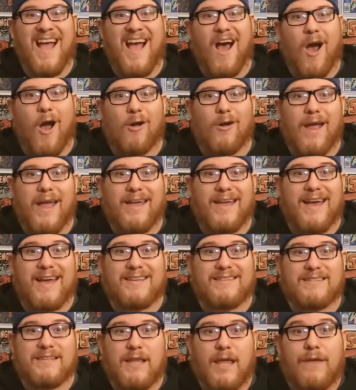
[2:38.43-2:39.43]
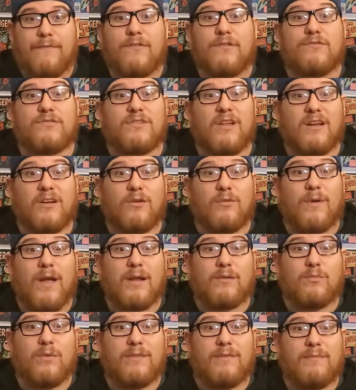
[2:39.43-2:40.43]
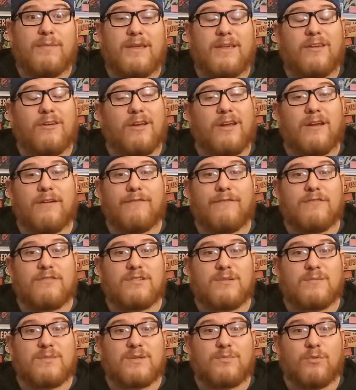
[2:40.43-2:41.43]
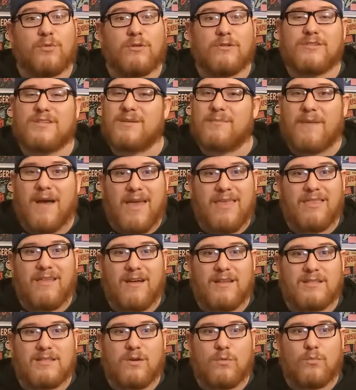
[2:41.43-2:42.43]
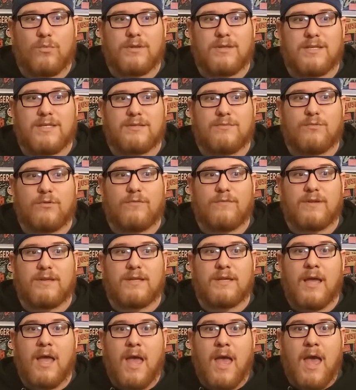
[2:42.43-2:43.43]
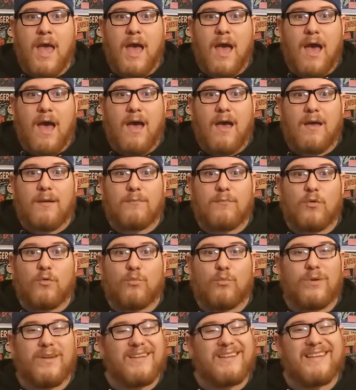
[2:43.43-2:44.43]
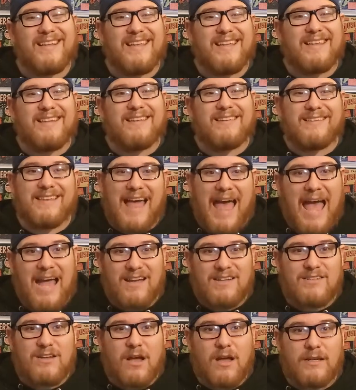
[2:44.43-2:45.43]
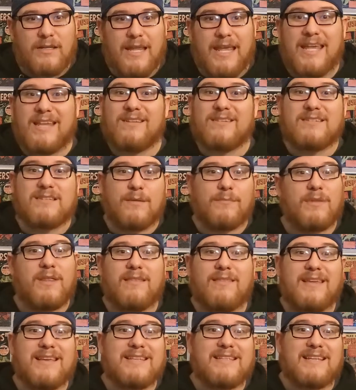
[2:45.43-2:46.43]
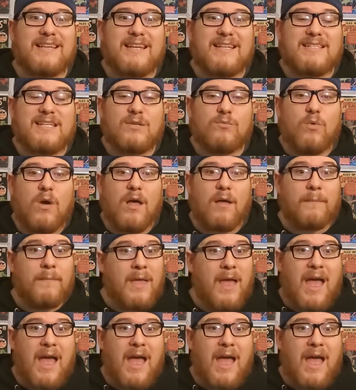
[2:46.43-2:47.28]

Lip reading: All right, guys, if you stuck around with me, you're here for some spoilers and my thoughts on what this movie really lacked on and some of the things that it did well.